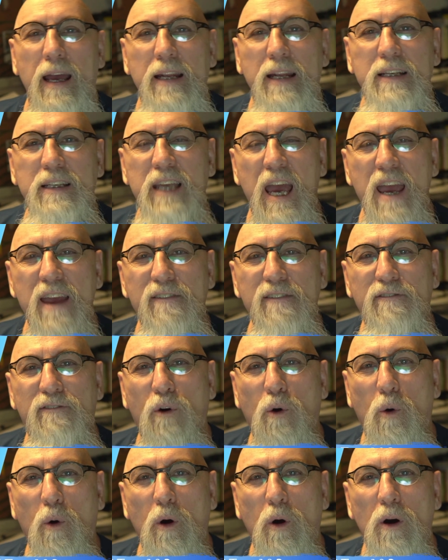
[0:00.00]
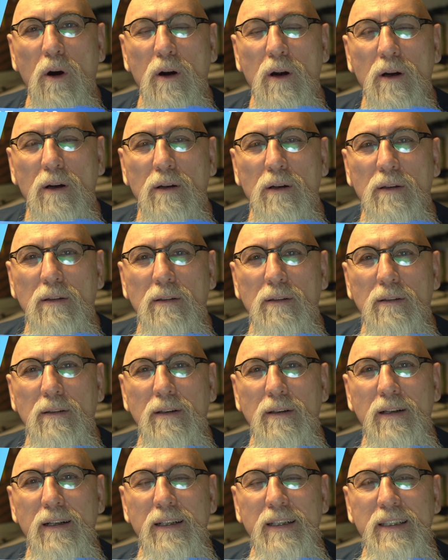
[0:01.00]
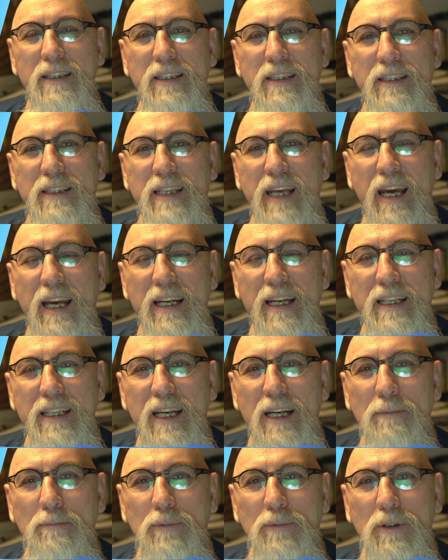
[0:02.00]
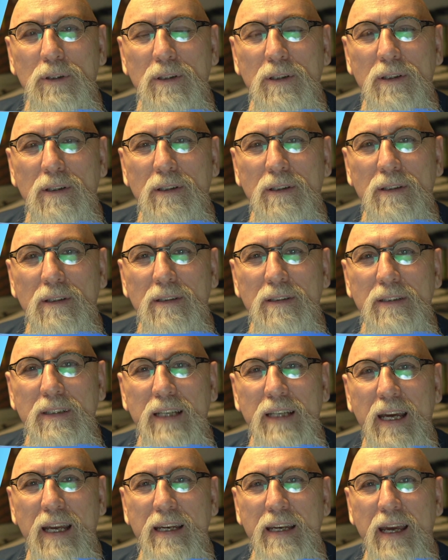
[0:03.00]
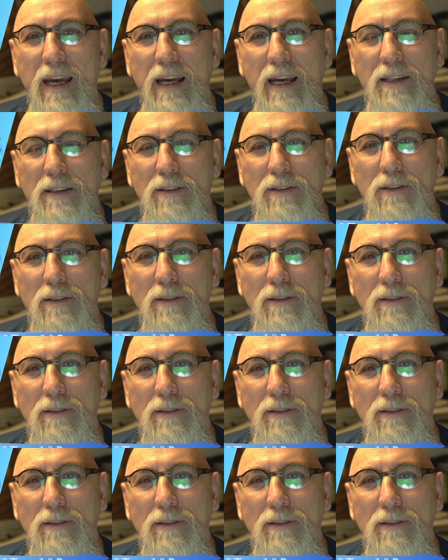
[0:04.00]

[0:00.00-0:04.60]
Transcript: Day 4, 10 tips, 10 days.